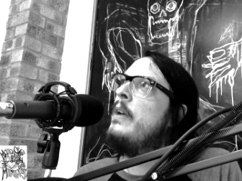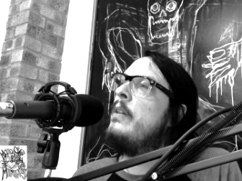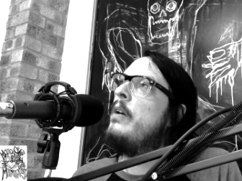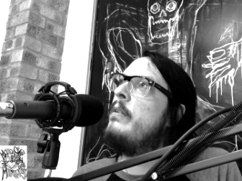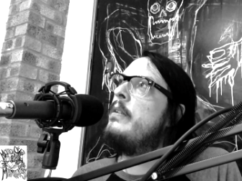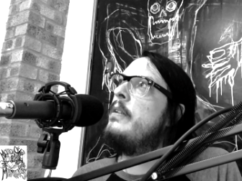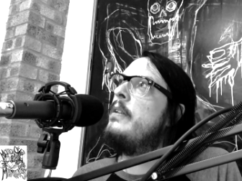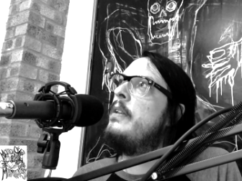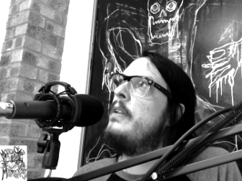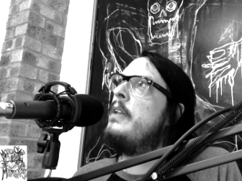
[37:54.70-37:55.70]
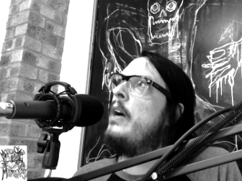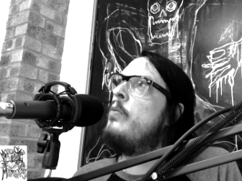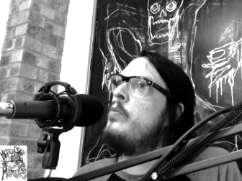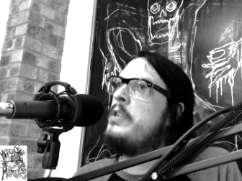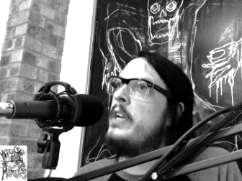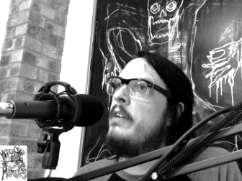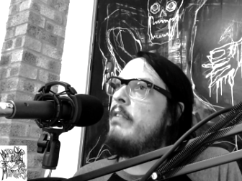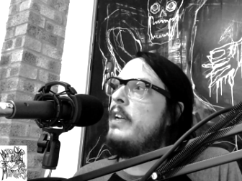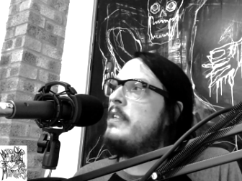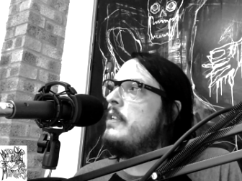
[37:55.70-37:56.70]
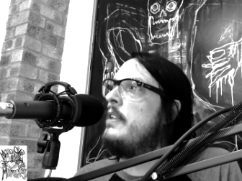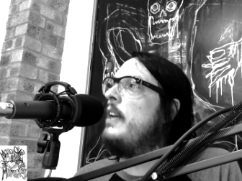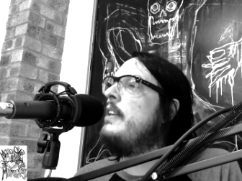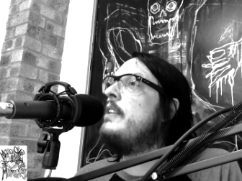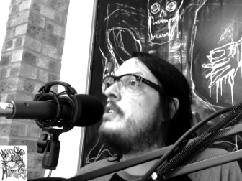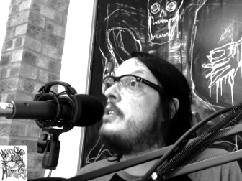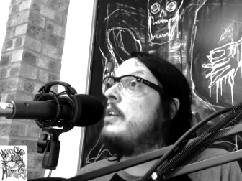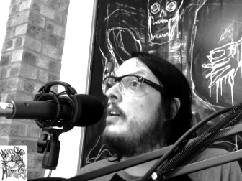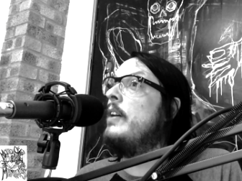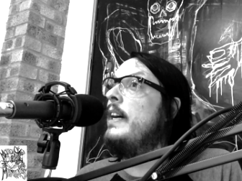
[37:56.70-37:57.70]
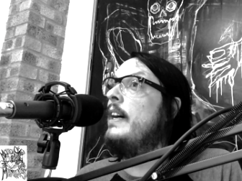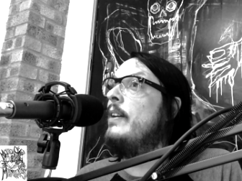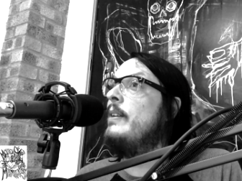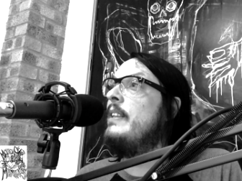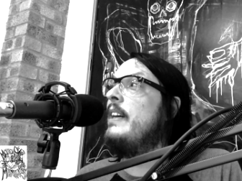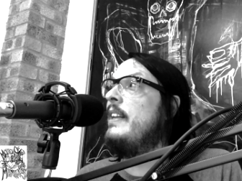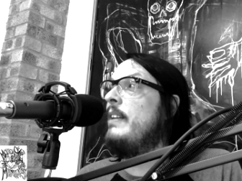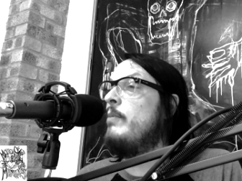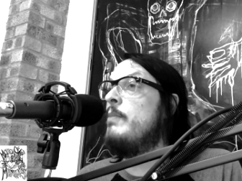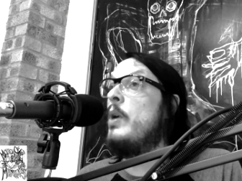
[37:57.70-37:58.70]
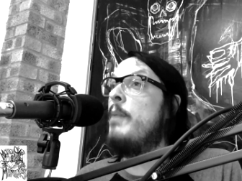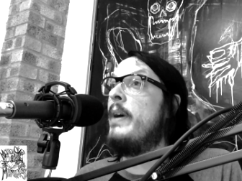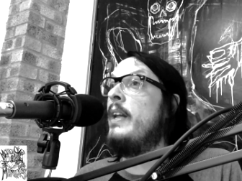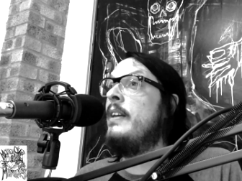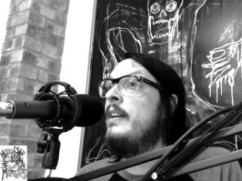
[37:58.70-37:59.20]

like the old generation. They need to die out, and then we might go.